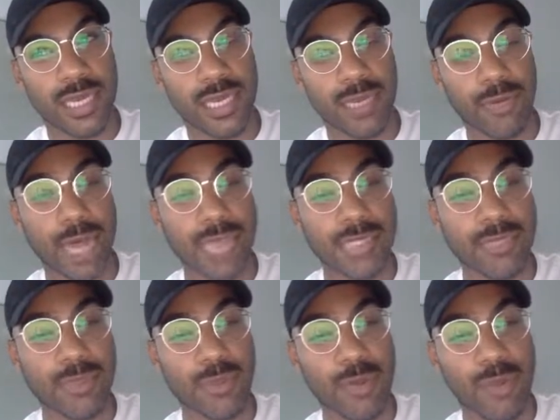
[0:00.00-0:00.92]
they were
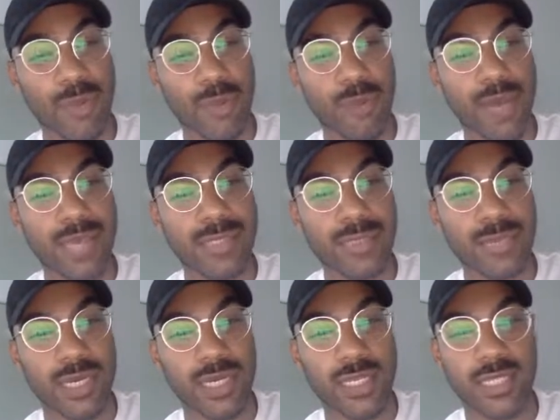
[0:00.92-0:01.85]
asking me what my price
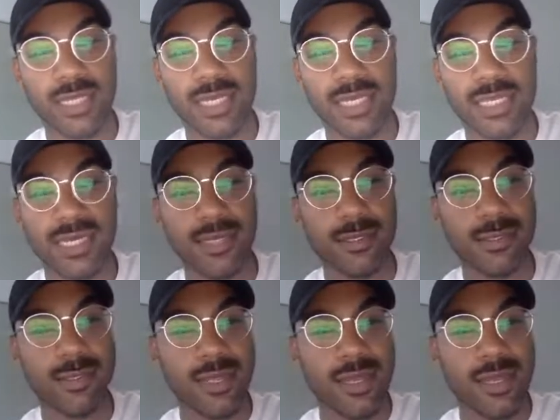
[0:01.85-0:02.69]
was, and I said